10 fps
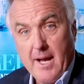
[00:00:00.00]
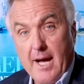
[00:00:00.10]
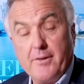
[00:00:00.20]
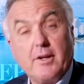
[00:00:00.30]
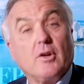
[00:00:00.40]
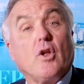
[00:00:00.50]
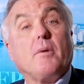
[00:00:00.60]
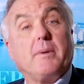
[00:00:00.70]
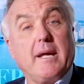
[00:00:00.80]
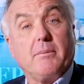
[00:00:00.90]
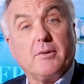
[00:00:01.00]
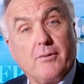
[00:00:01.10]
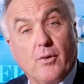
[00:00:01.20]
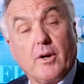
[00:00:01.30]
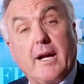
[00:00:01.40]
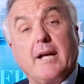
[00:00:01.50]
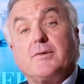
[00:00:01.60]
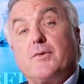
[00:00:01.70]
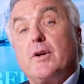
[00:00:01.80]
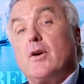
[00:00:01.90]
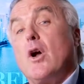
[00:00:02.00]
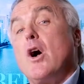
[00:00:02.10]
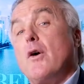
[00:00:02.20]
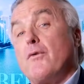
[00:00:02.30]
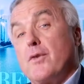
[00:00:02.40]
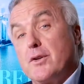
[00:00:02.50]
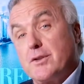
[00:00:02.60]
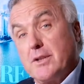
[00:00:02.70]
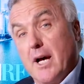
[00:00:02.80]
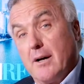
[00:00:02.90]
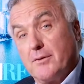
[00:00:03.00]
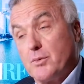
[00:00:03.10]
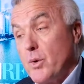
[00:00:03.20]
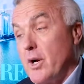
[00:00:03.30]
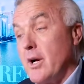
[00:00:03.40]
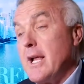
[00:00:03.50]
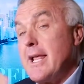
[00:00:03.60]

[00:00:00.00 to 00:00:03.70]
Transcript: I think you'll all be able to forecast for yourselves where